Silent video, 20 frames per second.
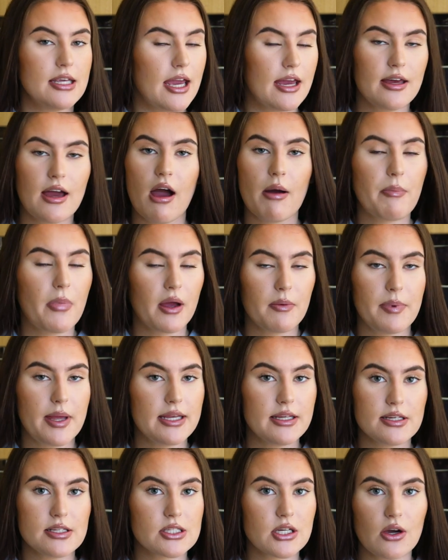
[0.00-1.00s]
Yeah, my
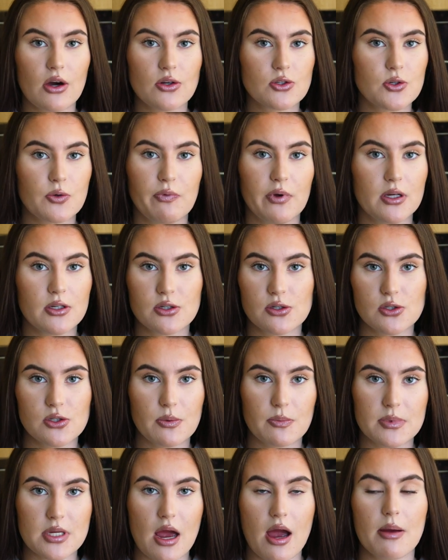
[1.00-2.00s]
opinions are controversial
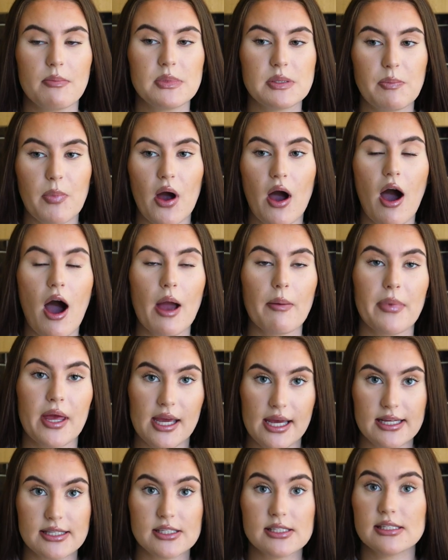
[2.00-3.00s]
sometimes, but I'm
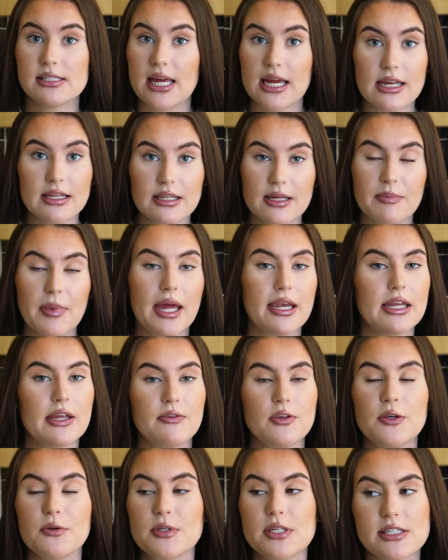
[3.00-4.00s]
here to state them, and
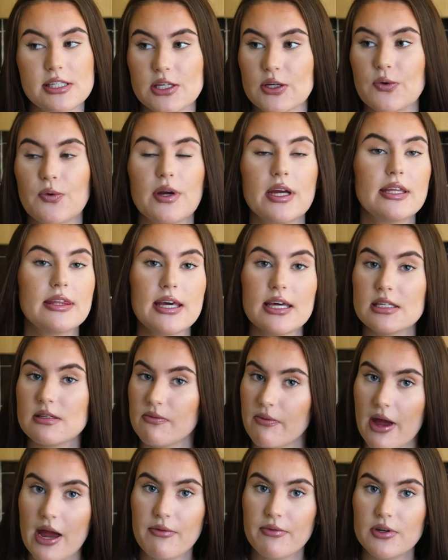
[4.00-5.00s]
if you disagree, that's
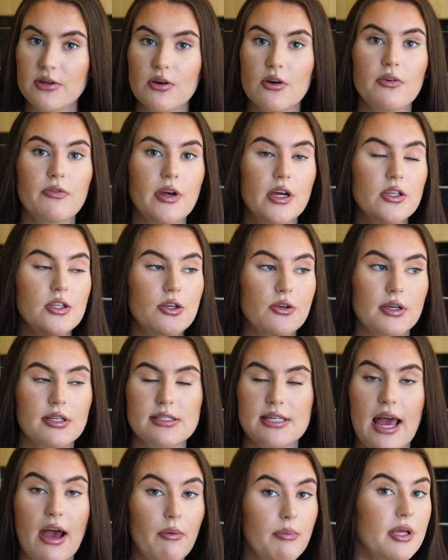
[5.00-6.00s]
fair enough, and you can
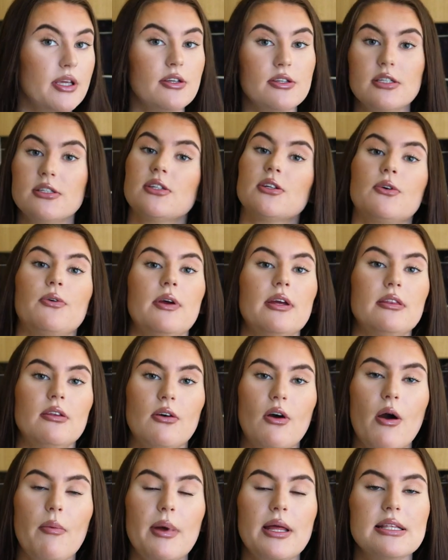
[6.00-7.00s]
tell me you disagree in the
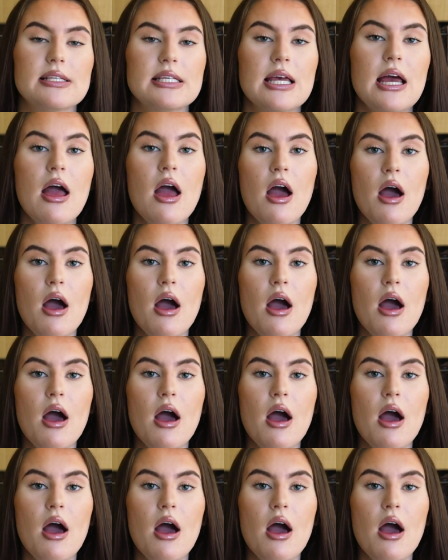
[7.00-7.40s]
comments.